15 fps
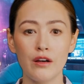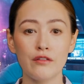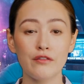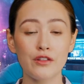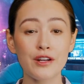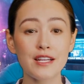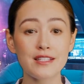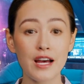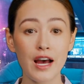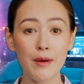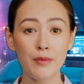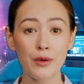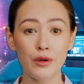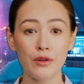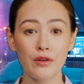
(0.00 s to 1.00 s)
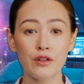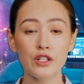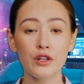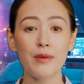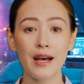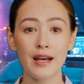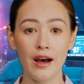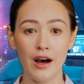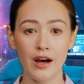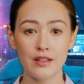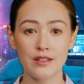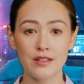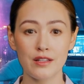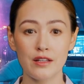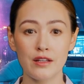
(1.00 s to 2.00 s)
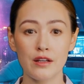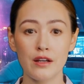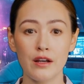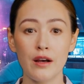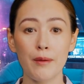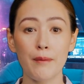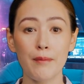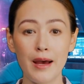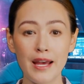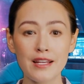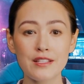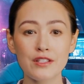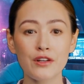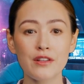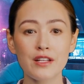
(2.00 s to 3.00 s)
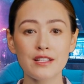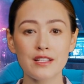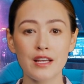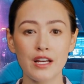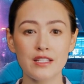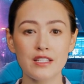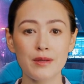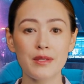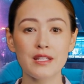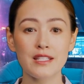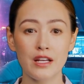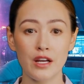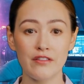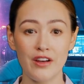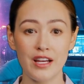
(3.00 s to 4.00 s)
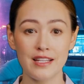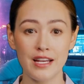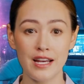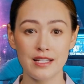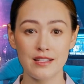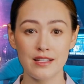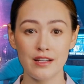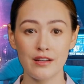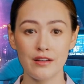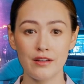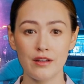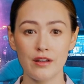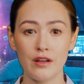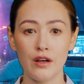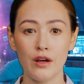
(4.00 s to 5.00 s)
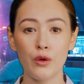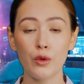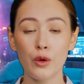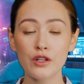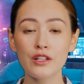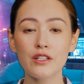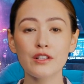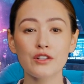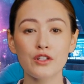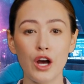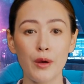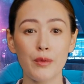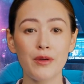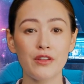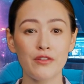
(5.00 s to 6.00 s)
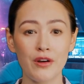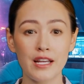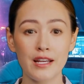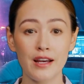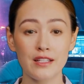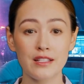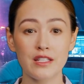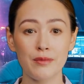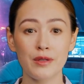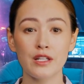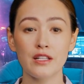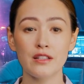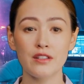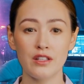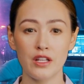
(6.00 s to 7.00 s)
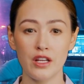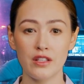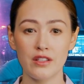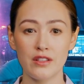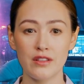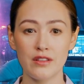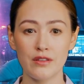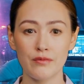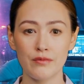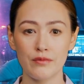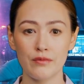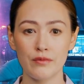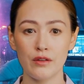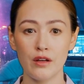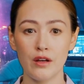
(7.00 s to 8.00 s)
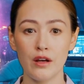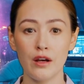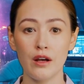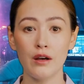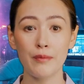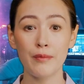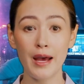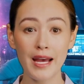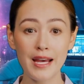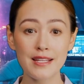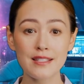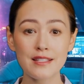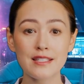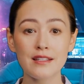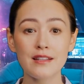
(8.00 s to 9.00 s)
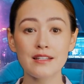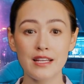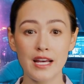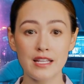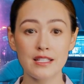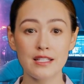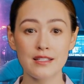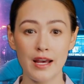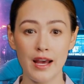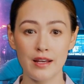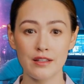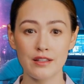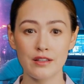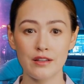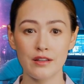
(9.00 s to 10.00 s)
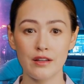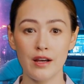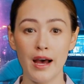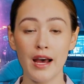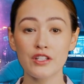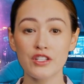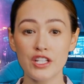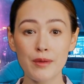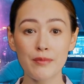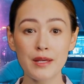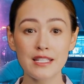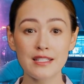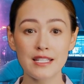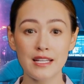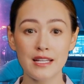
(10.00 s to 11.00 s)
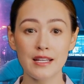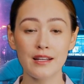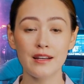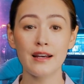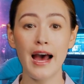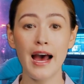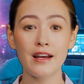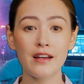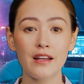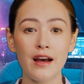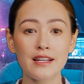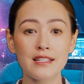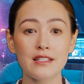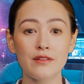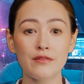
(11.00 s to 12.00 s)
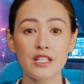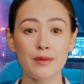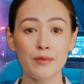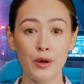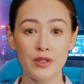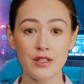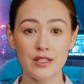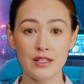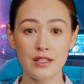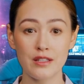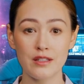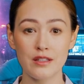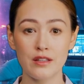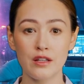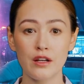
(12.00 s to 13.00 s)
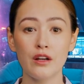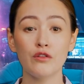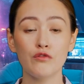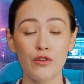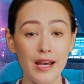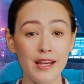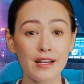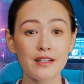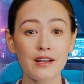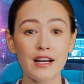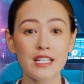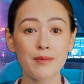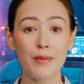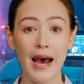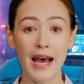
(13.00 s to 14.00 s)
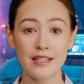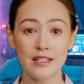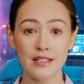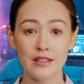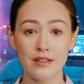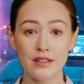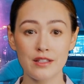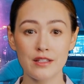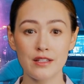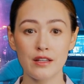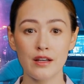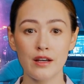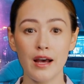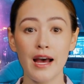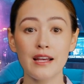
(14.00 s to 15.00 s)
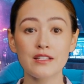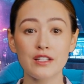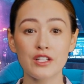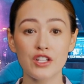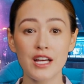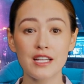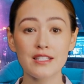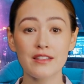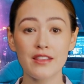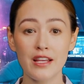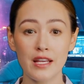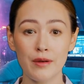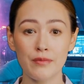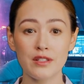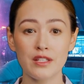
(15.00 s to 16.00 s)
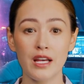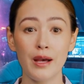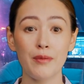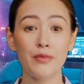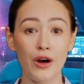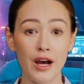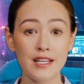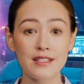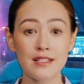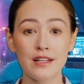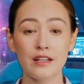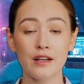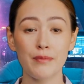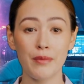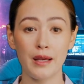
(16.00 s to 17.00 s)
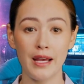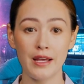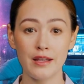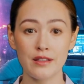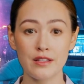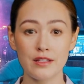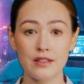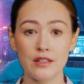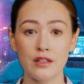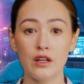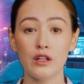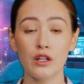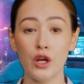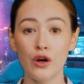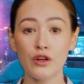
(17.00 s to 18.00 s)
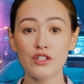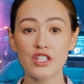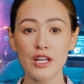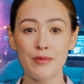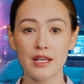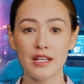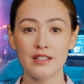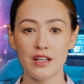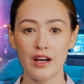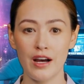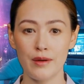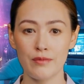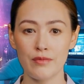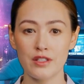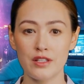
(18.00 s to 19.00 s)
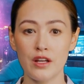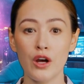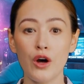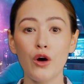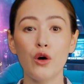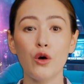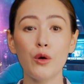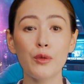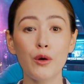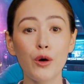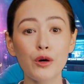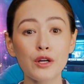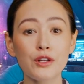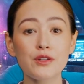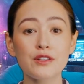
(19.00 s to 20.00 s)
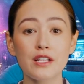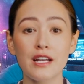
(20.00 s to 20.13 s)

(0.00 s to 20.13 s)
For example, you might ask, "Based on this customer survey data, what are the top 3 customer concerns?" Paste in the dataset, and GPT can analyze the responses, recognize patterns, and suggest themes like pricing complaints, long shipping times, or poor user